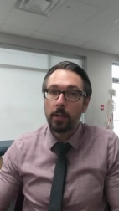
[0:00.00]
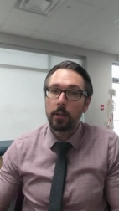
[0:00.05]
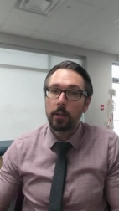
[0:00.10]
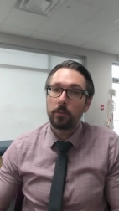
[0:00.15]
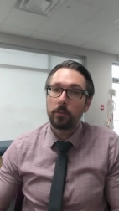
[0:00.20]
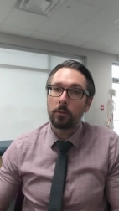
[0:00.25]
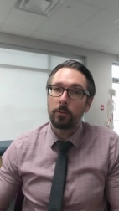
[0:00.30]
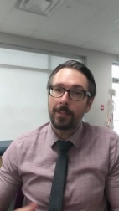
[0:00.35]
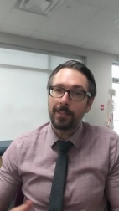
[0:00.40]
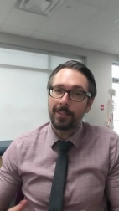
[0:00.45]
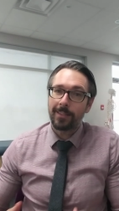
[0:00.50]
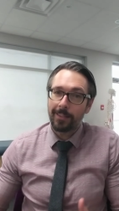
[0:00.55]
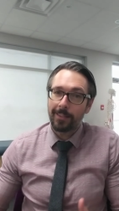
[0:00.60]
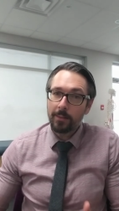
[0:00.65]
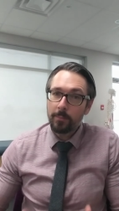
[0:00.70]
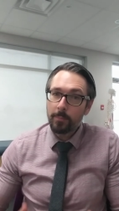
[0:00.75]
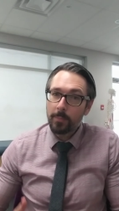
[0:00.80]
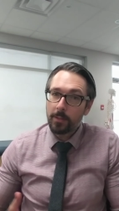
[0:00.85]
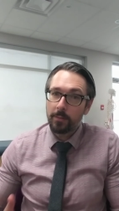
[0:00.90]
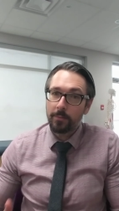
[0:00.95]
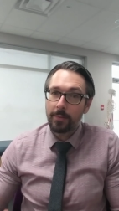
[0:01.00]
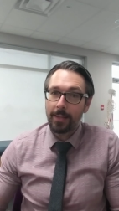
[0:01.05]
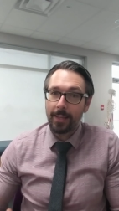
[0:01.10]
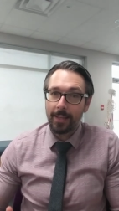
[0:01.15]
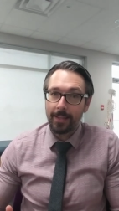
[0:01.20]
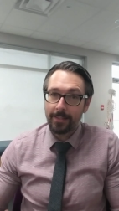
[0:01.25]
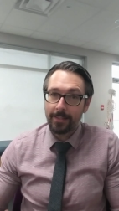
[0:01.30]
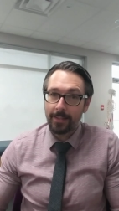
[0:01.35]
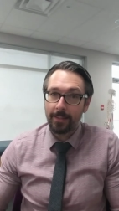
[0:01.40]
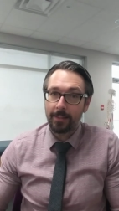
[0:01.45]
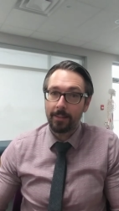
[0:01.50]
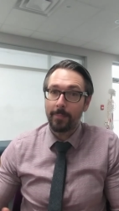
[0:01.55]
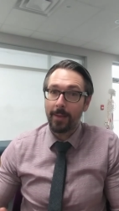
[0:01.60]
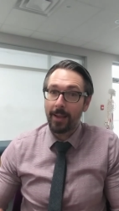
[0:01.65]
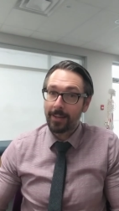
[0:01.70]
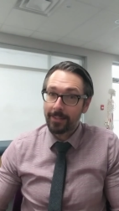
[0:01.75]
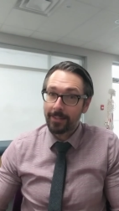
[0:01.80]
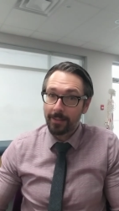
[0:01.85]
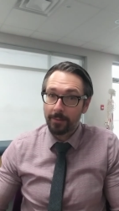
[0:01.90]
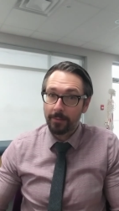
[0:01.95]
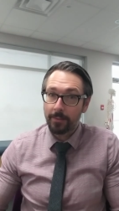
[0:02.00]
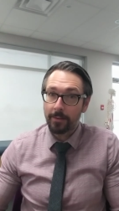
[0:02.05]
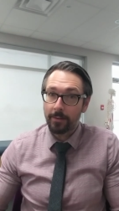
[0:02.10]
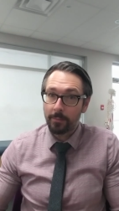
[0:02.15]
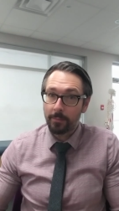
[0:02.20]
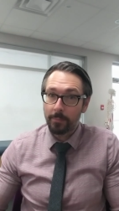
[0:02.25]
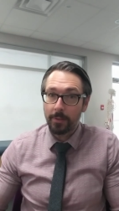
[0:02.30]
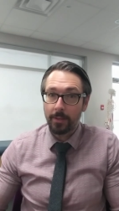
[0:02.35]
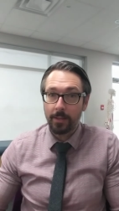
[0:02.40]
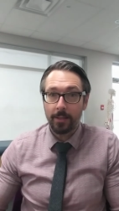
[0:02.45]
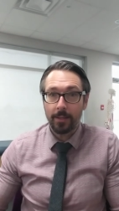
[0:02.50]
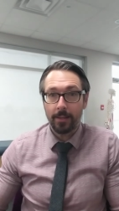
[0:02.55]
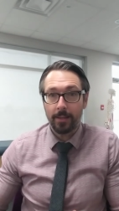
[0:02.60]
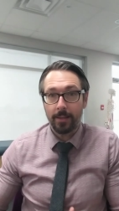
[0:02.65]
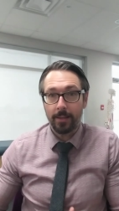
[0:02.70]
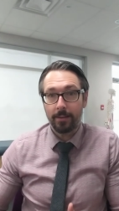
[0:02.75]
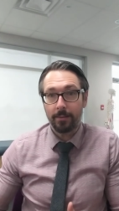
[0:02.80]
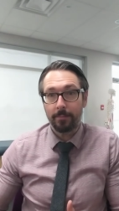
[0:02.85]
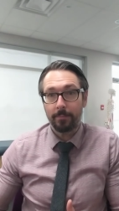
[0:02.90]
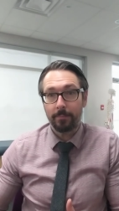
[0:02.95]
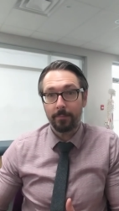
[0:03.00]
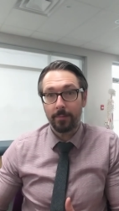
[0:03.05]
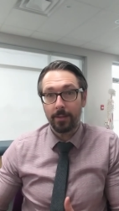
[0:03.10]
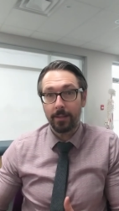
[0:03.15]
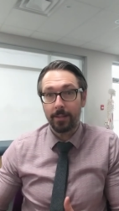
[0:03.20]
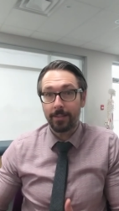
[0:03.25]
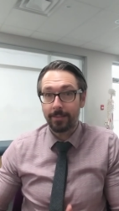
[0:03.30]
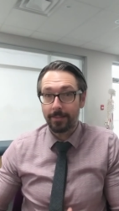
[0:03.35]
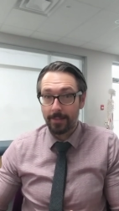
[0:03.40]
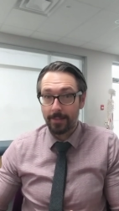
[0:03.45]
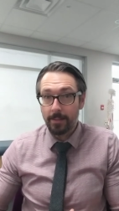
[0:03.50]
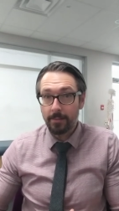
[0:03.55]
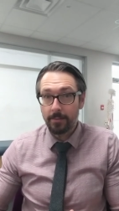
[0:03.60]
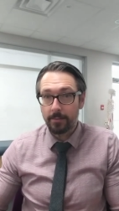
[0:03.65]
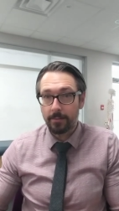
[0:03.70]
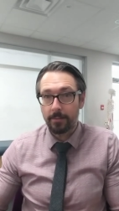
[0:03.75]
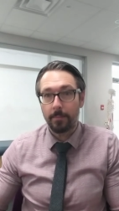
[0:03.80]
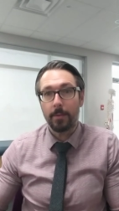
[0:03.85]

So it's a little bit of an anticlimactic therapy in in a sense,